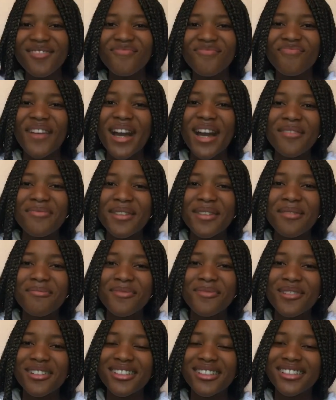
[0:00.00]
My
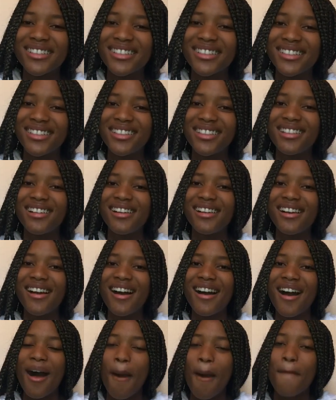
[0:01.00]
people?
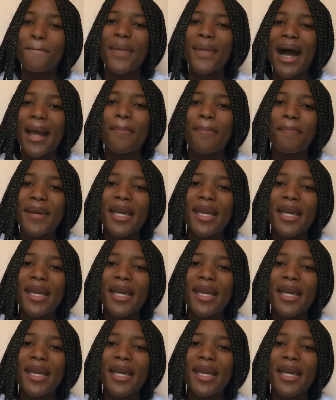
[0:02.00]
My